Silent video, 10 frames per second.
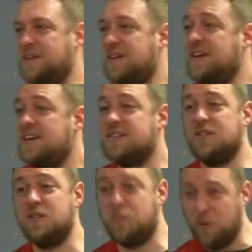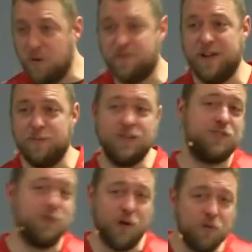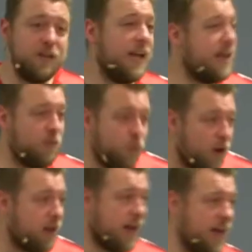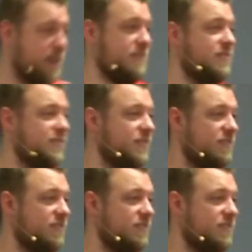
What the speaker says: And so the poor families who only had one ox